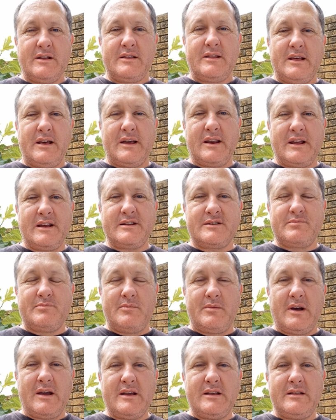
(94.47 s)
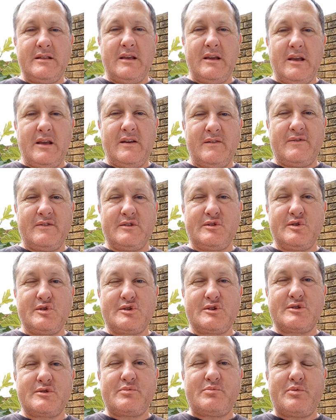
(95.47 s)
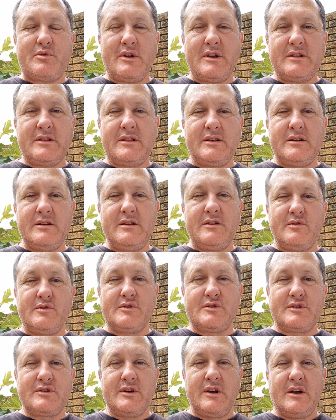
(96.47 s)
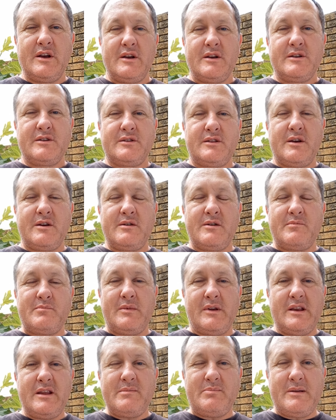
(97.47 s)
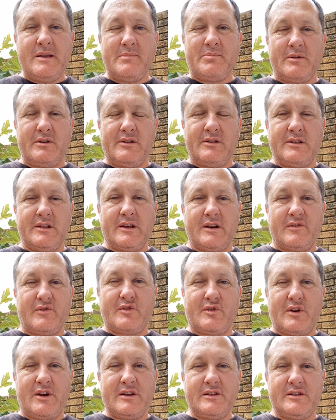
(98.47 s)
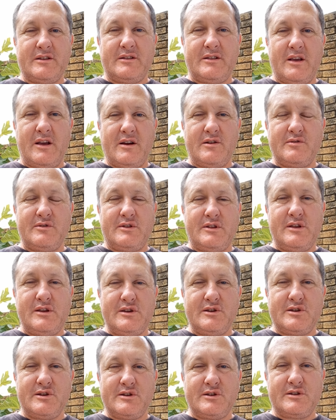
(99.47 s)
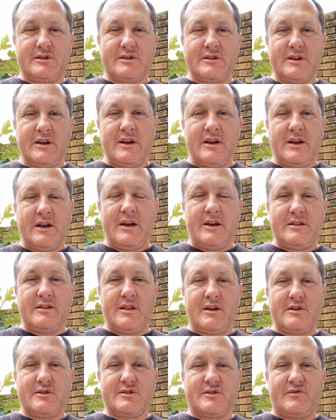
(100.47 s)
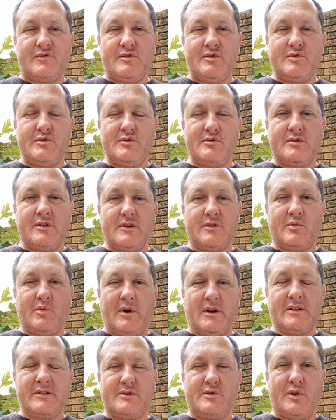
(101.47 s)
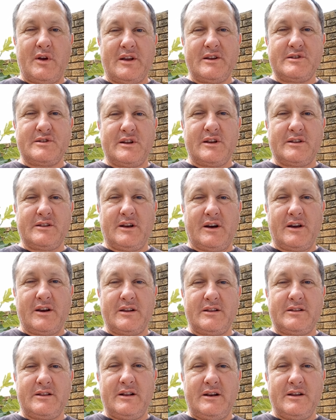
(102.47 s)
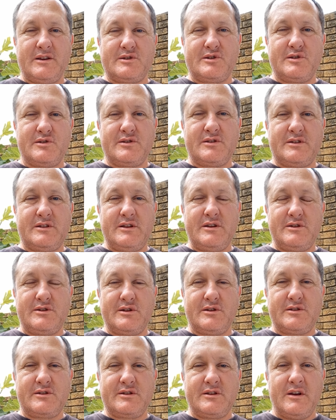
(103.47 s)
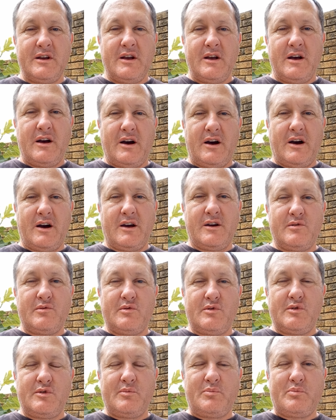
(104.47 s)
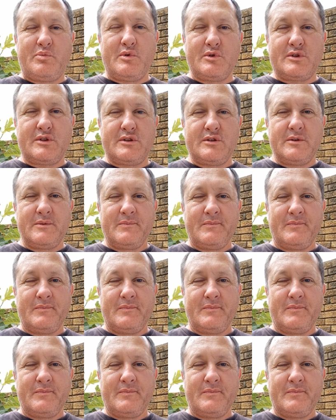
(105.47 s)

that has made the effort to spread the news. The many people that have created their own t-shirts, and those of you that want your hashtag direct elections t-shirts, I will put